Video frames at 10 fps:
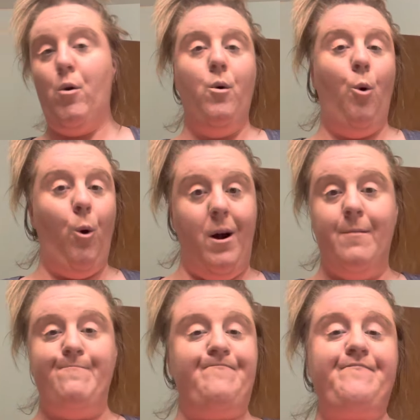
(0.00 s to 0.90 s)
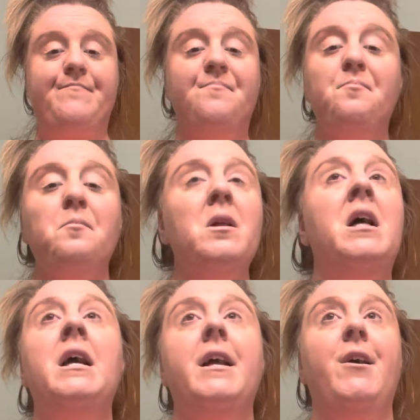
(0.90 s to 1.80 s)
or
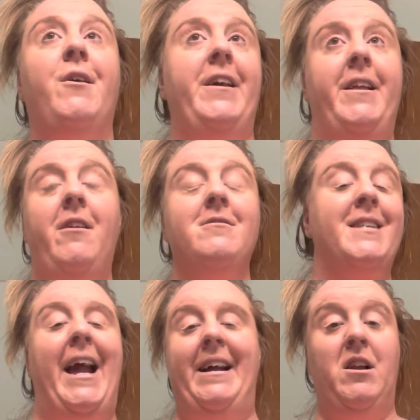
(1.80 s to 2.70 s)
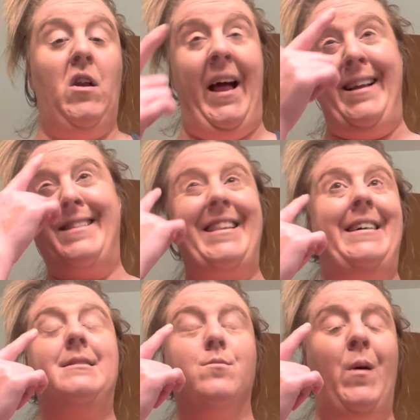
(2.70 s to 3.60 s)
you can use candlelight.
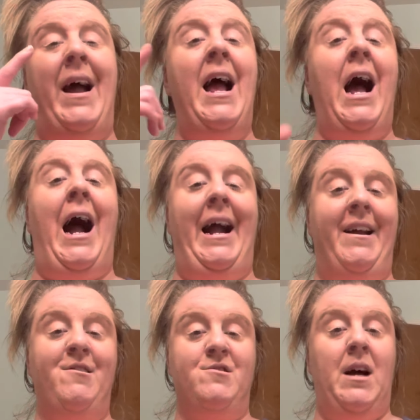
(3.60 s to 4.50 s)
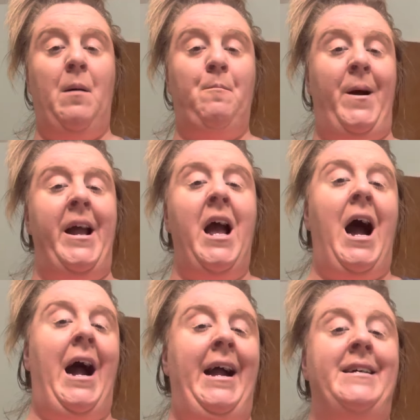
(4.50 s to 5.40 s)
That's what I use on my
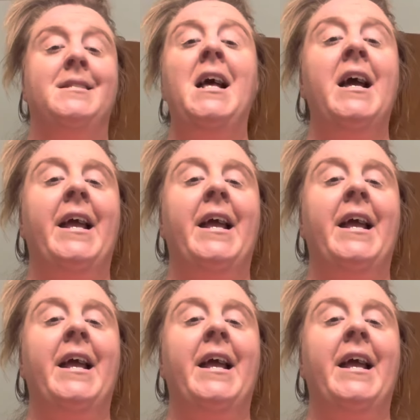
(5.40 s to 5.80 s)
eyes.